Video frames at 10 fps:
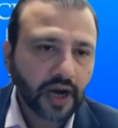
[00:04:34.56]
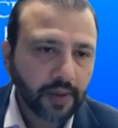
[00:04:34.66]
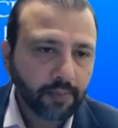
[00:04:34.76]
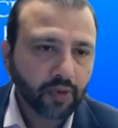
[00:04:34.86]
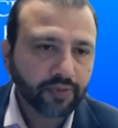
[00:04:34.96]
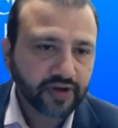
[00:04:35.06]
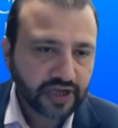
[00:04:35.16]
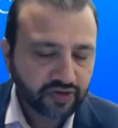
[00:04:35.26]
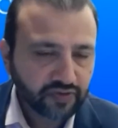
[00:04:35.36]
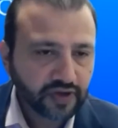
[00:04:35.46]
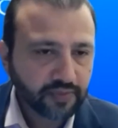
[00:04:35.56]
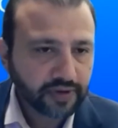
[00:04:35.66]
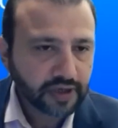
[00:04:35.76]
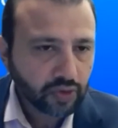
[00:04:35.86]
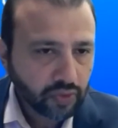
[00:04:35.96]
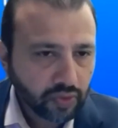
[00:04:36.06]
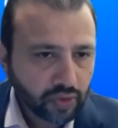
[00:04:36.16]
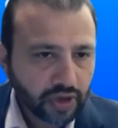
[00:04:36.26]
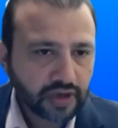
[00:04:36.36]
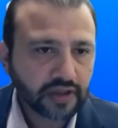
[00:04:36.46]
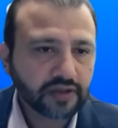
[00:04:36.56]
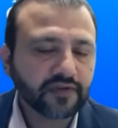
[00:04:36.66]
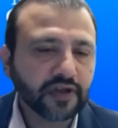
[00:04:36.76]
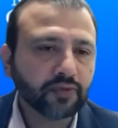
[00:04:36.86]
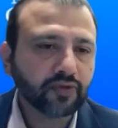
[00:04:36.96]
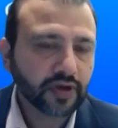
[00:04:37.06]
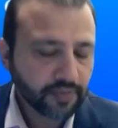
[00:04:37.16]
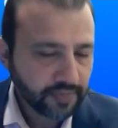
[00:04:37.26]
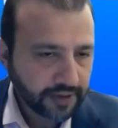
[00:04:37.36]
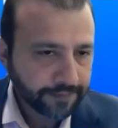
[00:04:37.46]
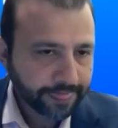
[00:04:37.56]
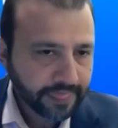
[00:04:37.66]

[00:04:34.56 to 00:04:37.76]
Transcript: hypomethylic agent therapy alone or intensive chemotherapy.